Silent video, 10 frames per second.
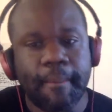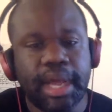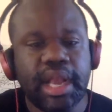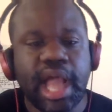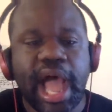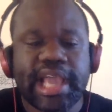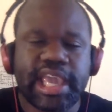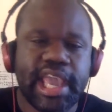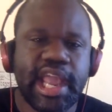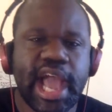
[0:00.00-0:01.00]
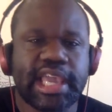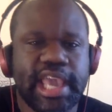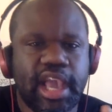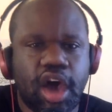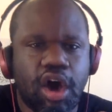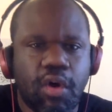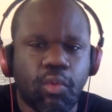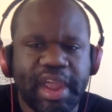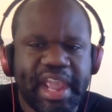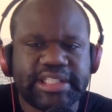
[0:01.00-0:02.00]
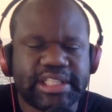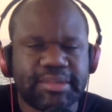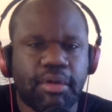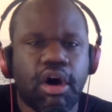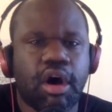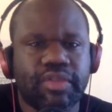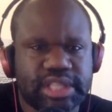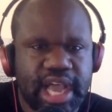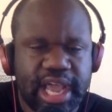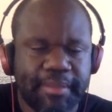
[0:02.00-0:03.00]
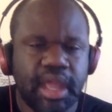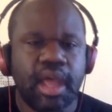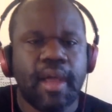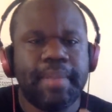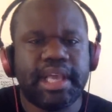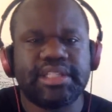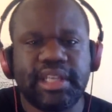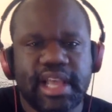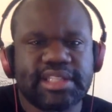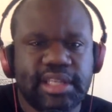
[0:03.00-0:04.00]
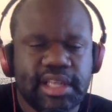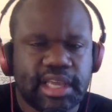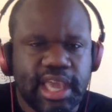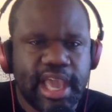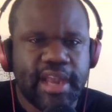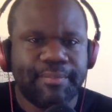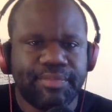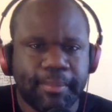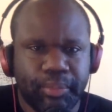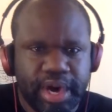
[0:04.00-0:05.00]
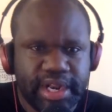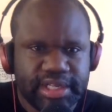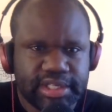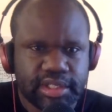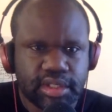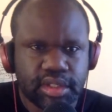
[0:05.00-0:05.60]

But I can't I can't call racism all the time because let's look at the British